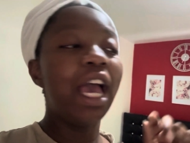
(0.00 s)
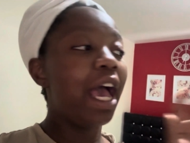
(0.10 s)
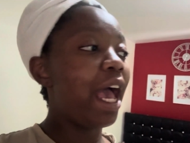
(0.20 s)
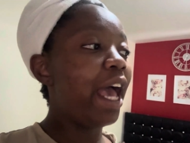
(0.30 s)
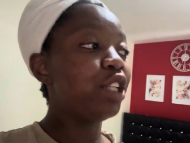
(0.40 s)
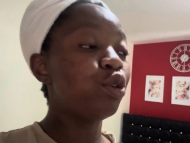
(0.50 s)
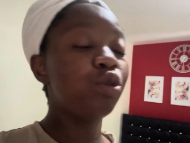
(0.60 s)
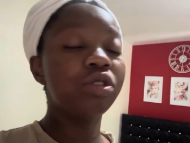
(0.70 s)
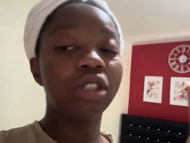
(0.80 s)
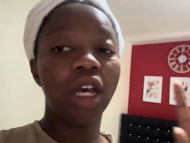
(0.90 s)
and
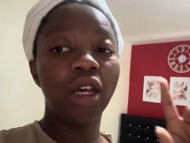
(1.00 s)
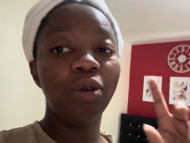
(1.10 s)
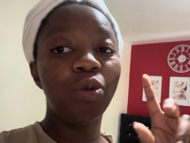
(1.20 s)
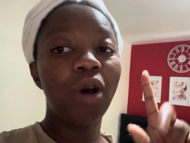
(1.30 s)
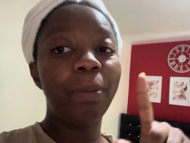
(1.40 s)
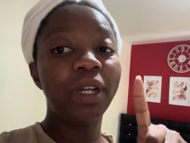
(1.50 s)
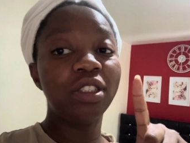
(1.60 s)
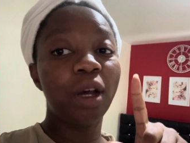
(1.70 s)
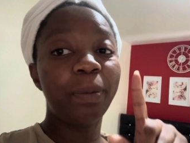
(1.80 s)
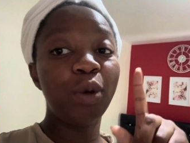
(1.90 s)
also what I picked
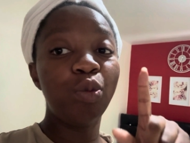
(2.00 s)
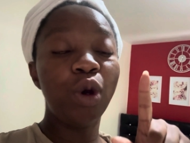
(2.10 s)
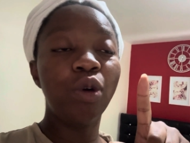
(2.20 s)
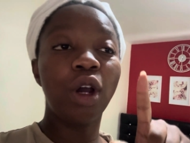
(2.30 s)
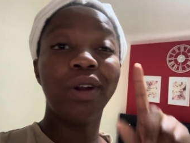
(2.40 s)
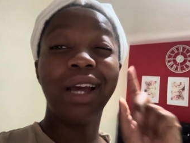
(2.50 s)
up in Wilko.